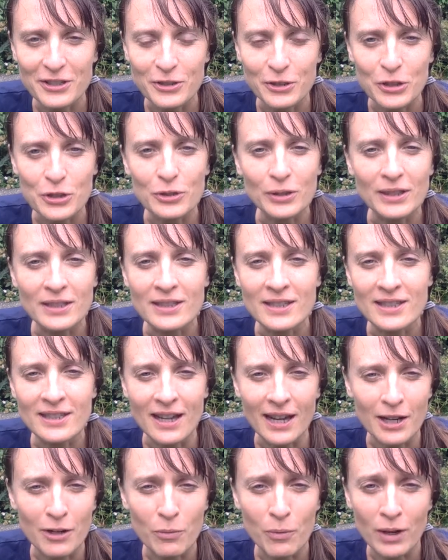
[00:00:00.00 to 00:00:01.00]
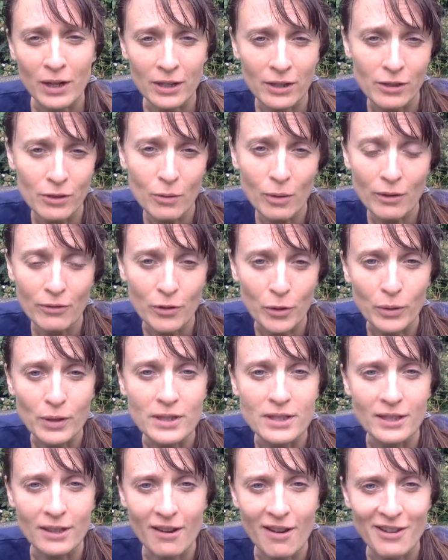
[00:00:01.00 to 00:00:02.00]
So you can decide on what you are
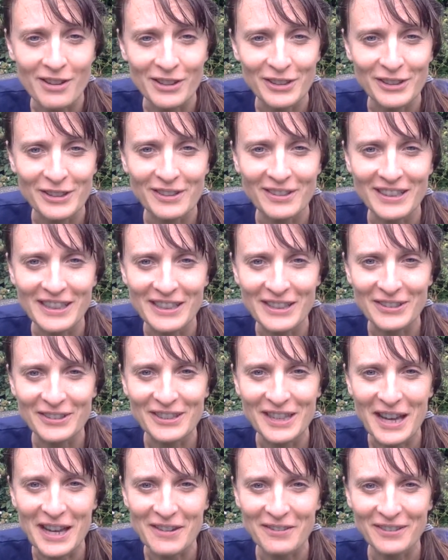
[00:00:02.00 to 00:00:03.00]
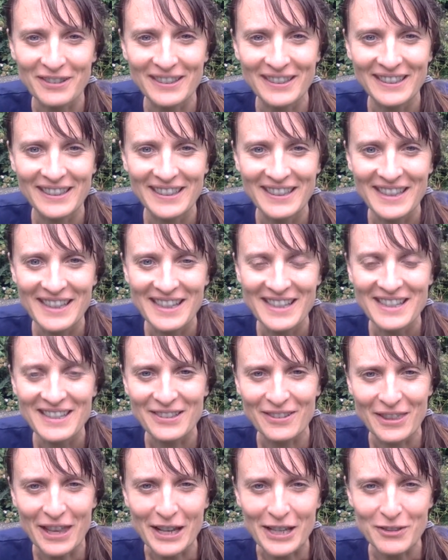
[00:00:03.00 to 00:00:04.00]
focusing on in your life. So
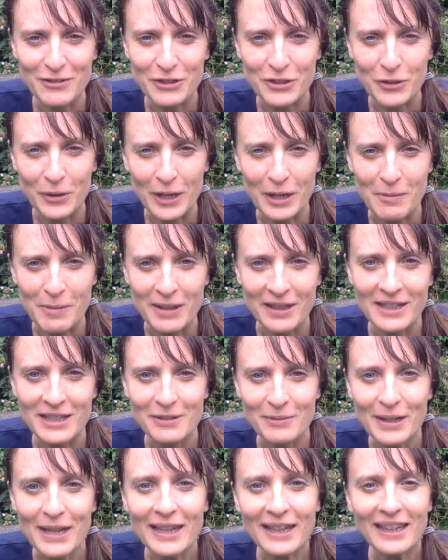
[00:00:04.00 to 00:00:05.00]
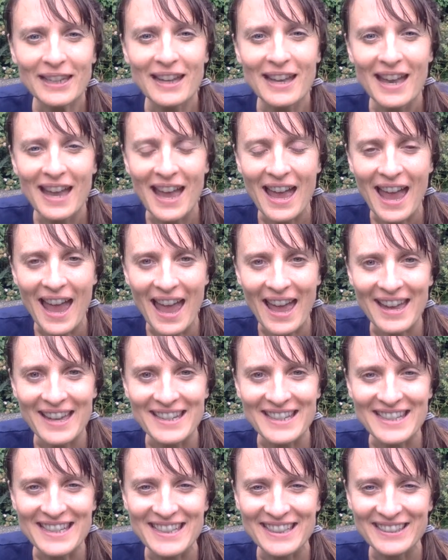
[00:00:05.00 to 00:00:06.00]
thanks for joining me this week, and
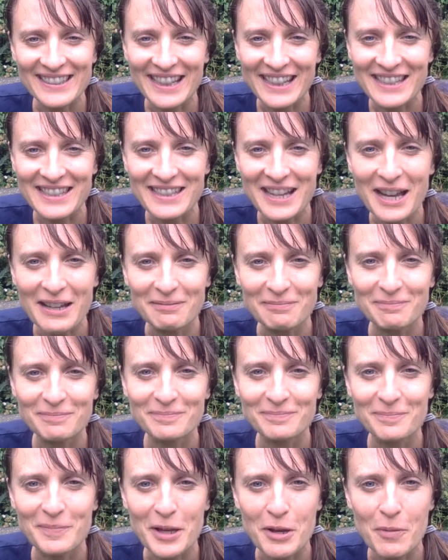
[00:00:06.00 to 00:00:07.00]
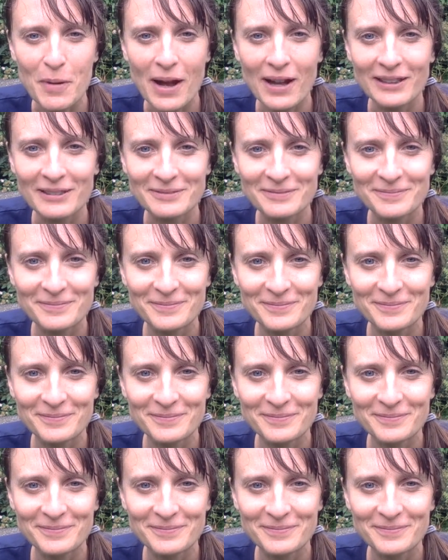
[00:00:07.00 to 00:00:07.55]
until next time, be well.